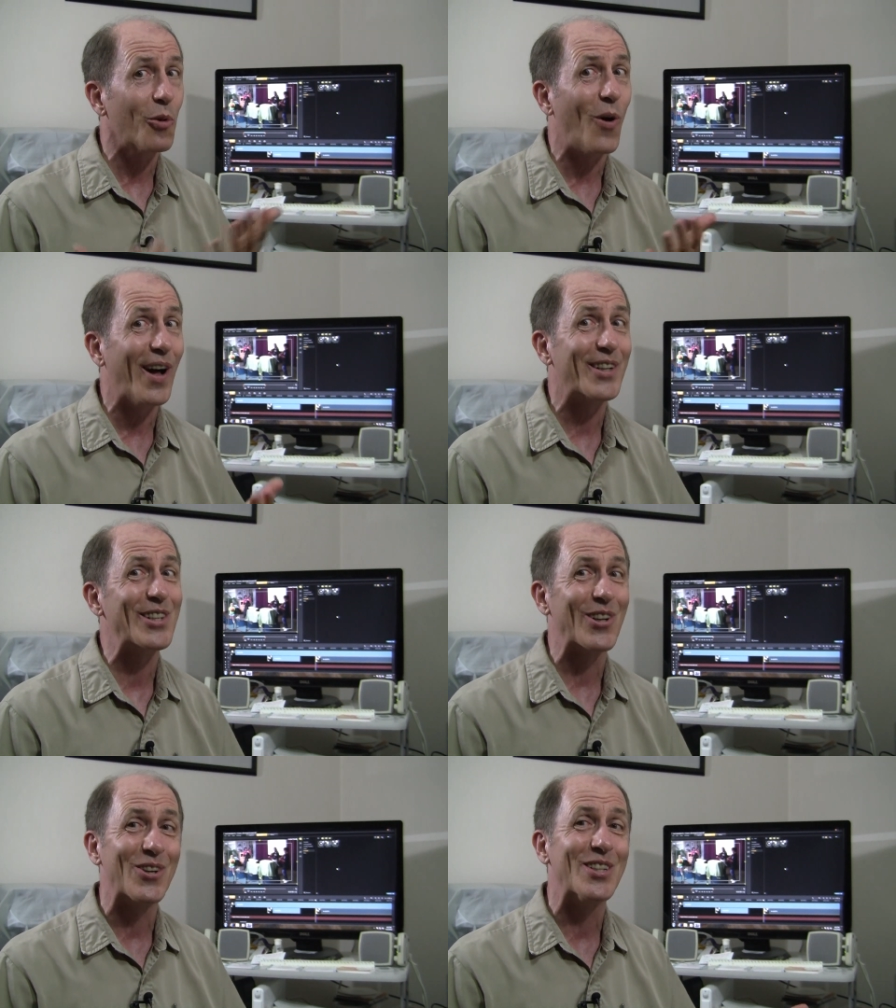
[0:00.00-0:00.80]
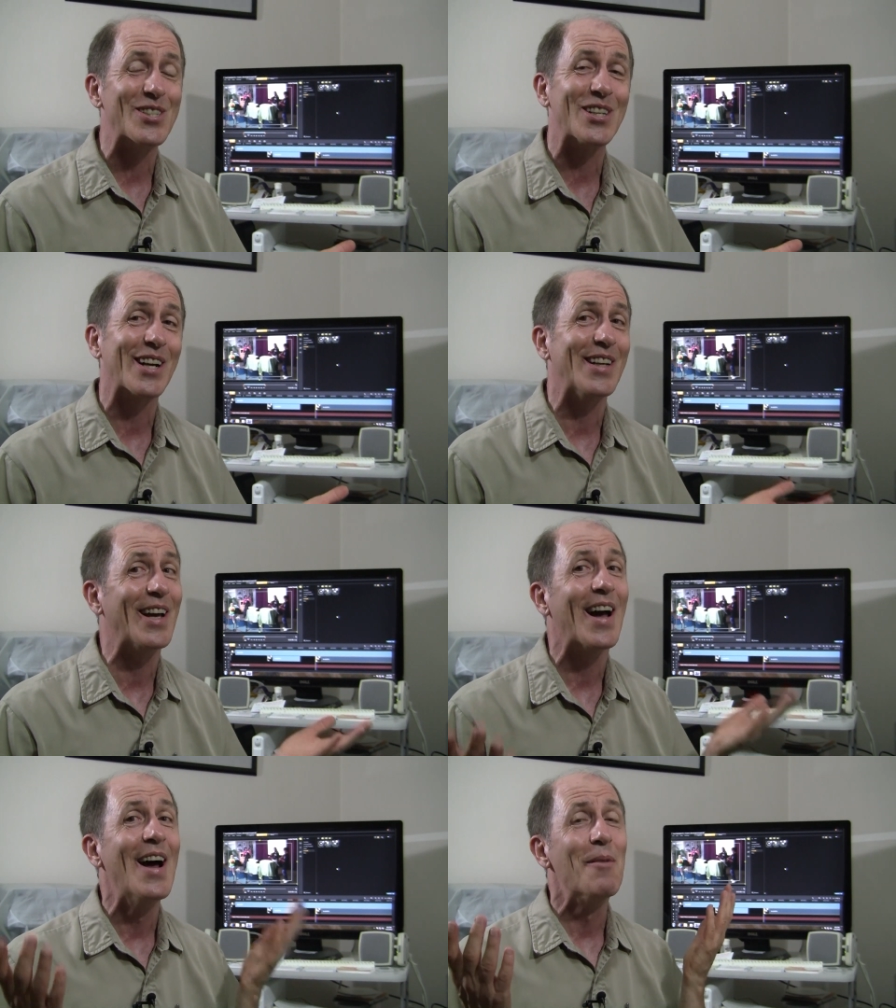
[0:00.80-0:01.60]
while to learn this
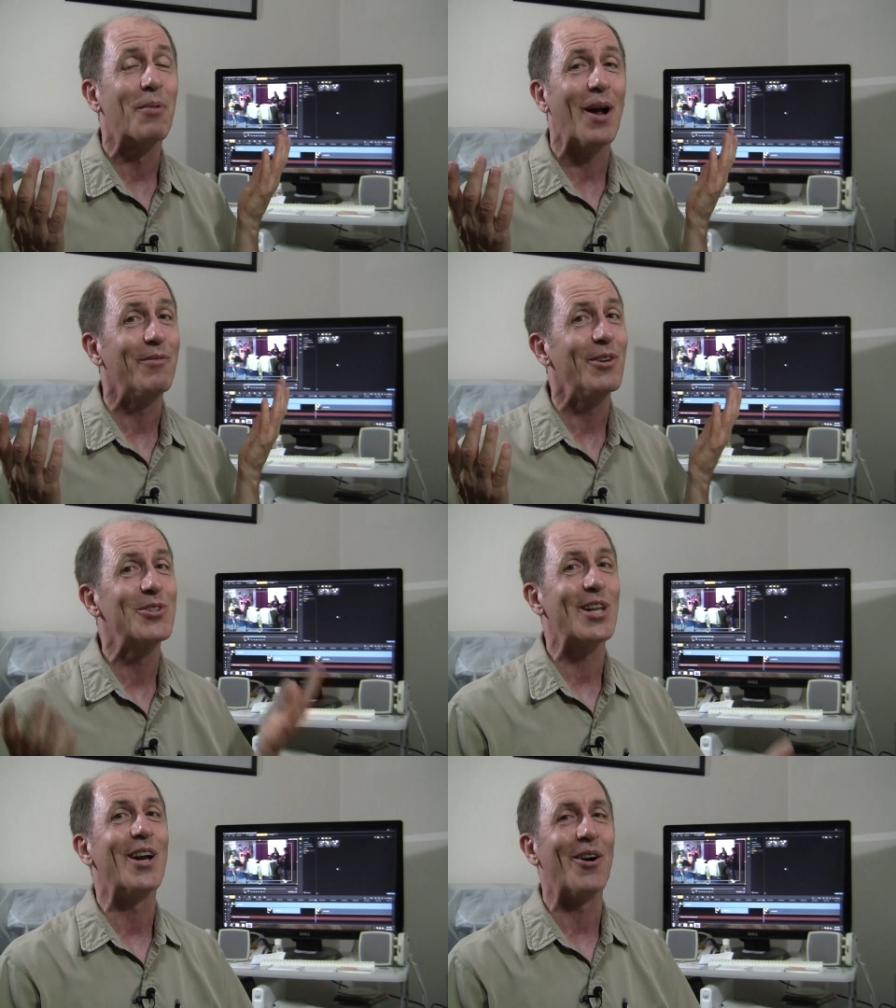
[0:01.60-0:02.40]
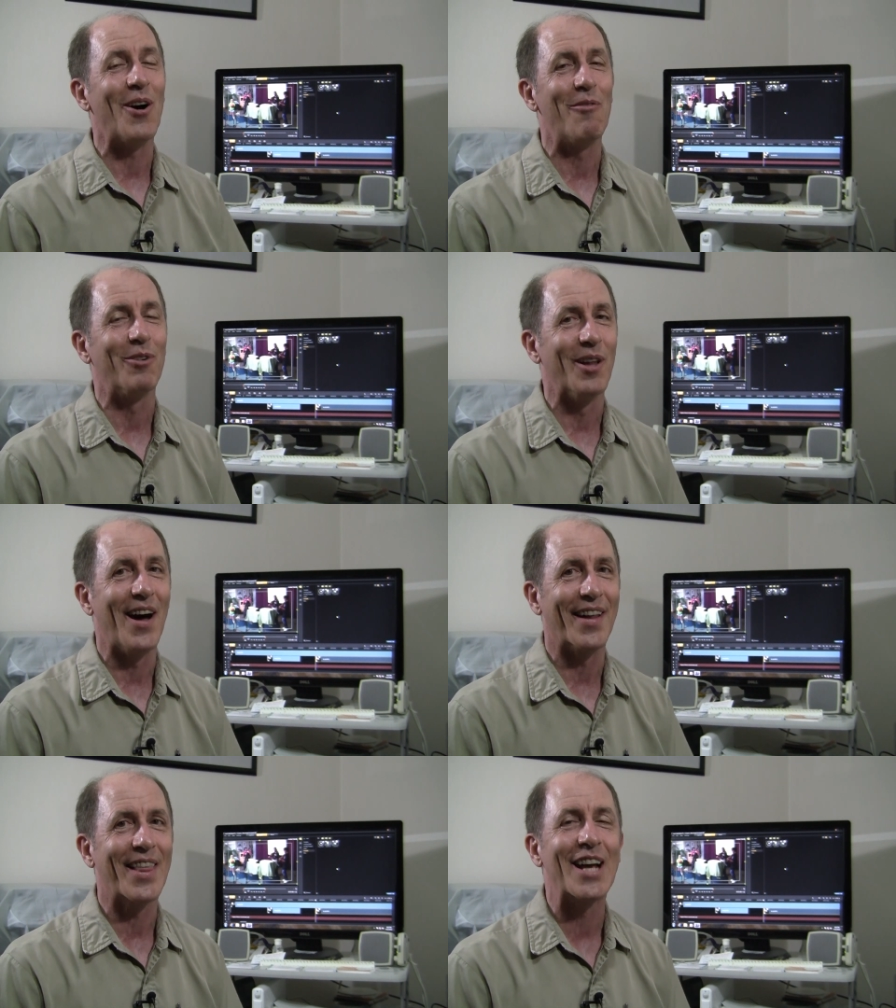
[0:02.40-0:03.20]
technique, but I've used it an awful
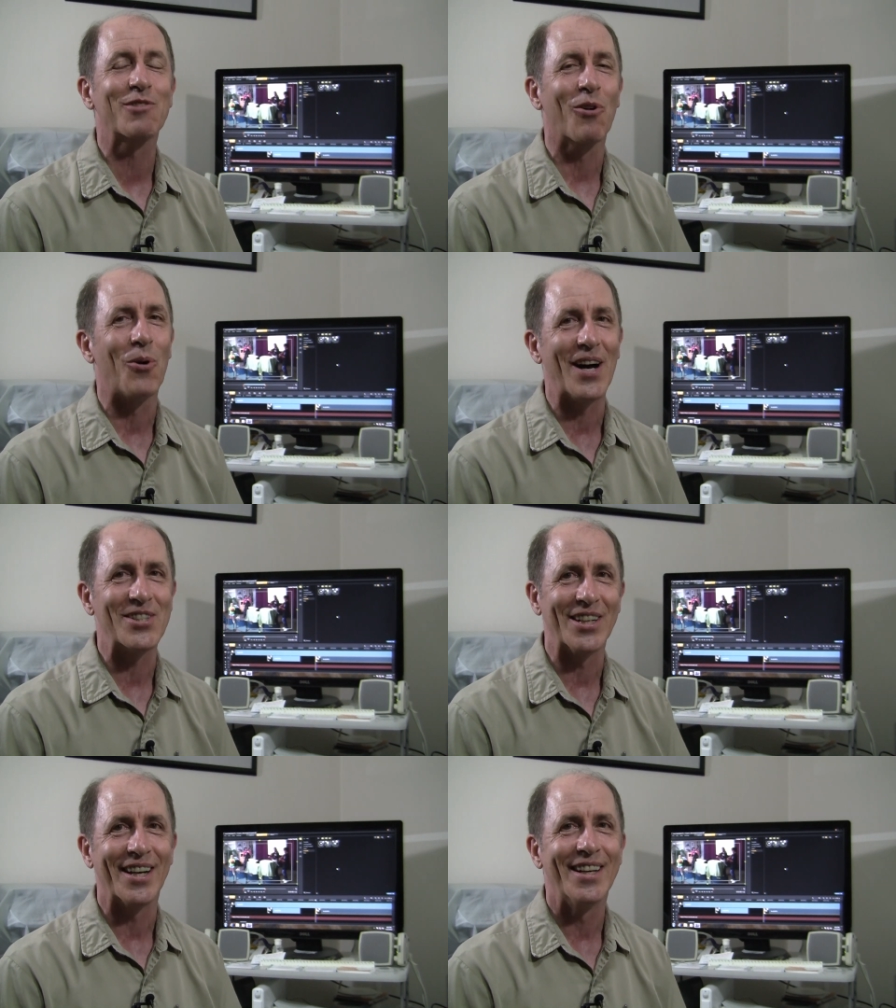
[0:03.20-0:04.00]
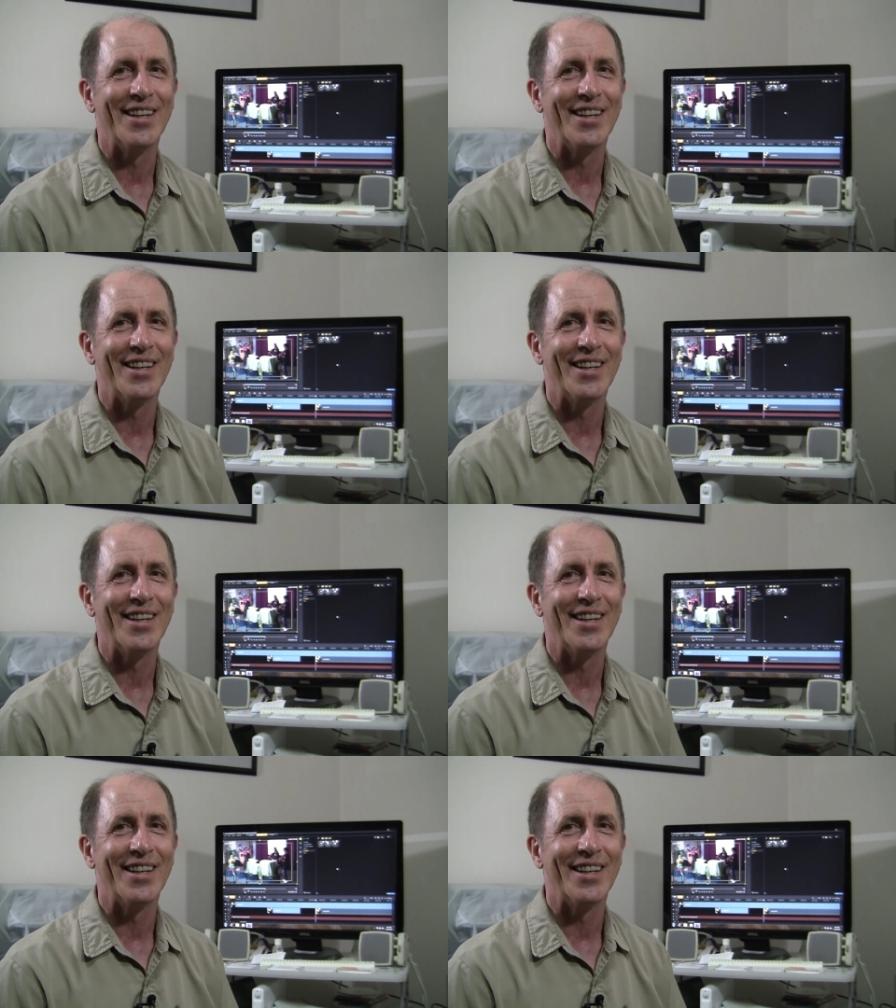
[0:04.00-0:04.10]
lot. Thanks for watching.